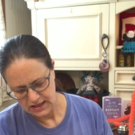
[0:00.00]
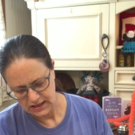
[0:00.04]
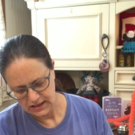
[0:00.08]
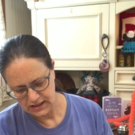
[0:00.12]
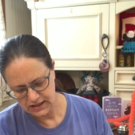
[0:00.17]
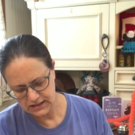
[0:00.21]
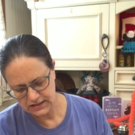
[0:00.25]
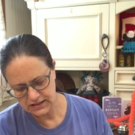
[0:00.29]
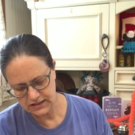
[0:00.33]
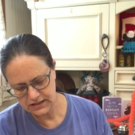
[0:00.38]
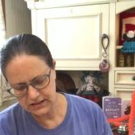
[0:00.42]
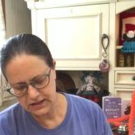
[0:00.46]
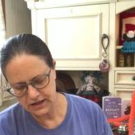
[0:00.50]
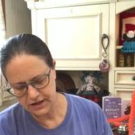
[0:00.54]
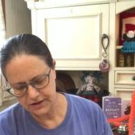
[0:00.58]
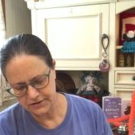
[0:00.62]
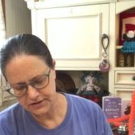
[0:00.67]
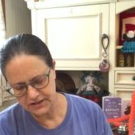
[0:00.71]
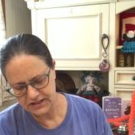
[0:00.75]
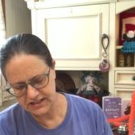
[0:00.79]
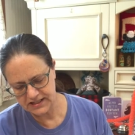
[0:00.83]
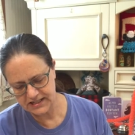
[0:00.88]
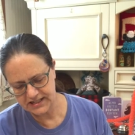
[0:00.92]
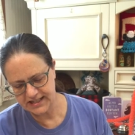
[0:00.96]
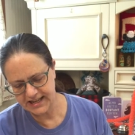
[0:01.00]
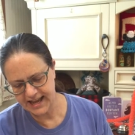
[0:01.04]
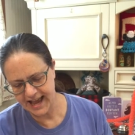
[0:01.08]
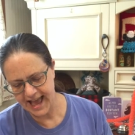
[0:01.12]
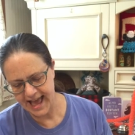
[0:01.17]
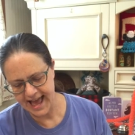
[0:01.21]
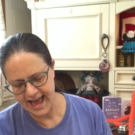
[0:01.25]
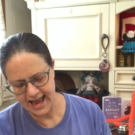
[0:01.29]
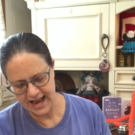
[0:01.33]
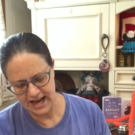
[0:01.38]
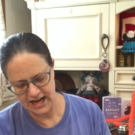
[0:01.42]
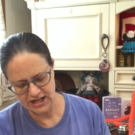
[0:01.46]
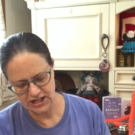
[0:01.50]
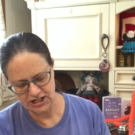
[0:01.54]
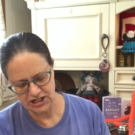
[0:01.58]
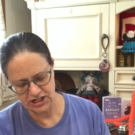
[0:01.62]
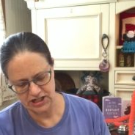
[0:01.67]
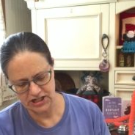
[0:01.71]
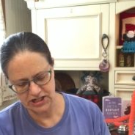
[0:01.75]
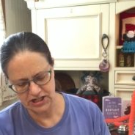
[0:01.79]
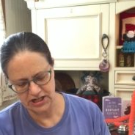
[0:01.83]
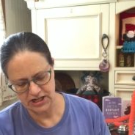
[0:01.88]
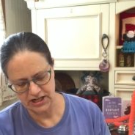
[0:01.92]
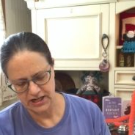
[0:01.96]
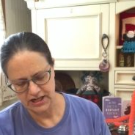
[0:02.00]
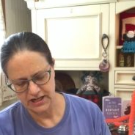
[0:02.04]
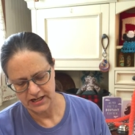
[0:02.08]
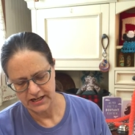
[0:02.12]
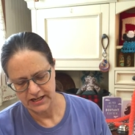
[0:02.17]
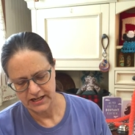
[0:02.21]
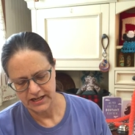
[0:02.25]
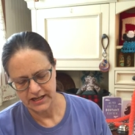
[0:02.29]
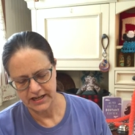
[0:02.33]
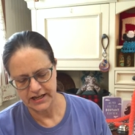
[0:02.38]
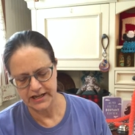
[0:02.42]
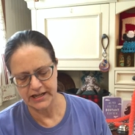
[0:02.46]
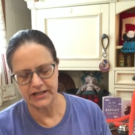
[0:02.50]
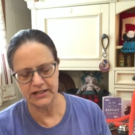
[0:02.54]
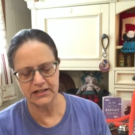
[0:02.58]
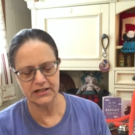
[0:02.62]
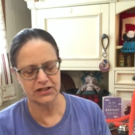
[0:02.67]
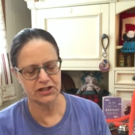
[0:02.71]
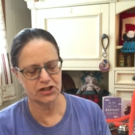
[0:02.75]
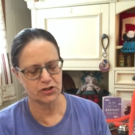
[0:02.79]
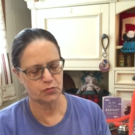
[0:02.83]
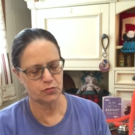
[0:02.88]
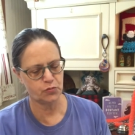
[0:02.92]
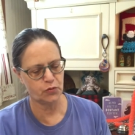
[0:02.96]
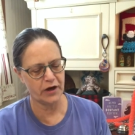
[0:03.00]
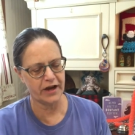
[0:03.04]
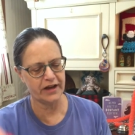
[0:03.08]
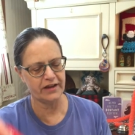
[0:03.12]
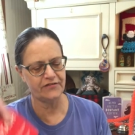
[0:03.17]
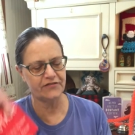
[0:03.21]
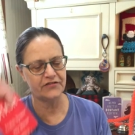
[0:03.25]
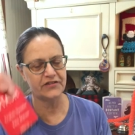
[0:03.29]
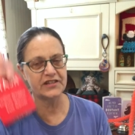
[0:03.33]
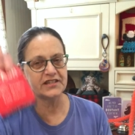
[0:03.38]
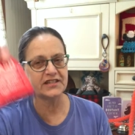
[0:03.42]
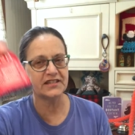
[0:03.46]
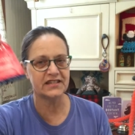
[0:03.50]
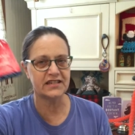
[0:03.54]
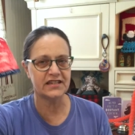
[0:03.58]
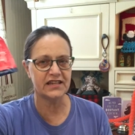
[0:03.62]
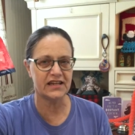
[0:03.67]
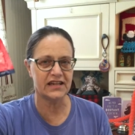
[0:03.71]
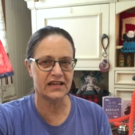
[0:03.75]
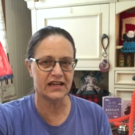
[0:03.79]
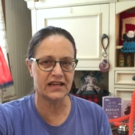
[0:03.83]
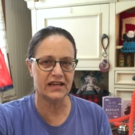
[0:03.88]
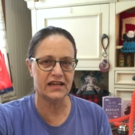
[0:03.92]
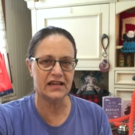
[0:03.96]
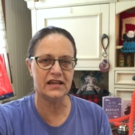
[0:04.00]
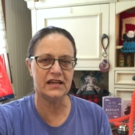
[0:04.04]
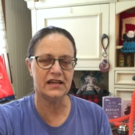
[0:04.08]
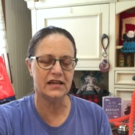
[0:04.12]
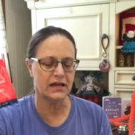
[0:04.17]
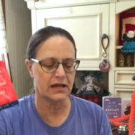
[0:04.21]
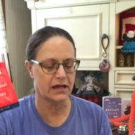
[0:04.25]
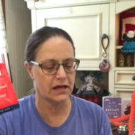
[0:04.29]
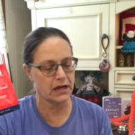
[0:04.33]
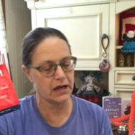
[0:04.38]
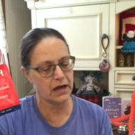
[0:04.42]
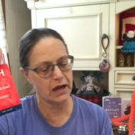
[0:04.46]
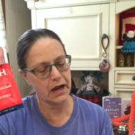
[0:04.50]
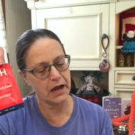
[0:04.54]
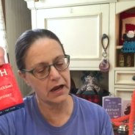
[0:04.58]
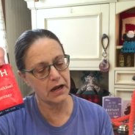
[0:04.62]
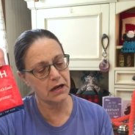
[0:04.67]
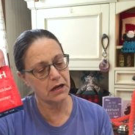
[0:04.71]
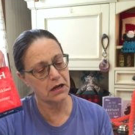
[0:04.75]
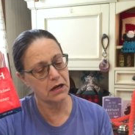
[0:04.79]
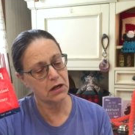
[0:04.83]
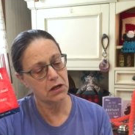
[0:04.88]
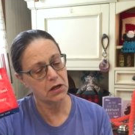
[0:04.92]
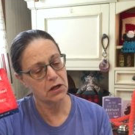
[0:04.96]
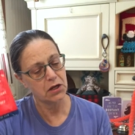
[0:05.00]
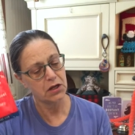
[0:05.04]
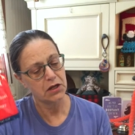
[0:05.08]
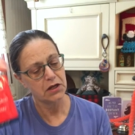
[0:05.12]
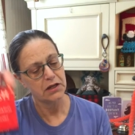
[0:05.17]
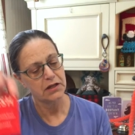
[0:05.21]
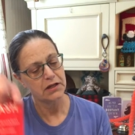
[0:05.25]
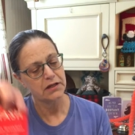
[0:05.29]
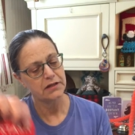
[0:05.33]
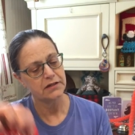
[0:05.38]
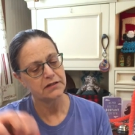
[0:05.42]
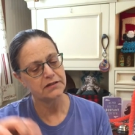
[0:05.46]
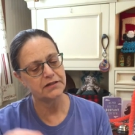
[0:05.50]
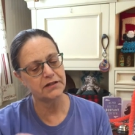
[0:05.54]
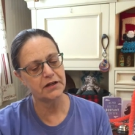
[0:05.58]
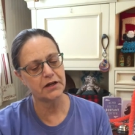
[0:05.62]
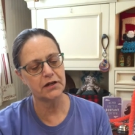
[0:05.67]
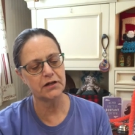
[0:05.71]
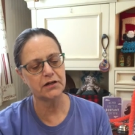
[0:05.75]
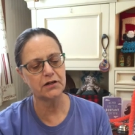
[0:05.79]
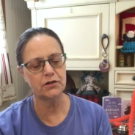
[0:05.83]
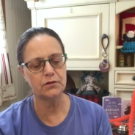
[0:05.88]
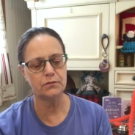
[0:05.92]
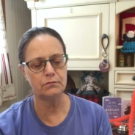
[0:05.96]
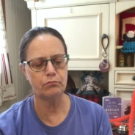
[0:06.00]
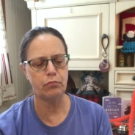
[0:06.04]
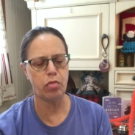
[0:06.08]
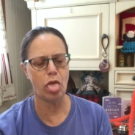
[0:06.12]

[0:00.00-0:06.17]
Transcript: This is called Stash. English breakfast tea and double,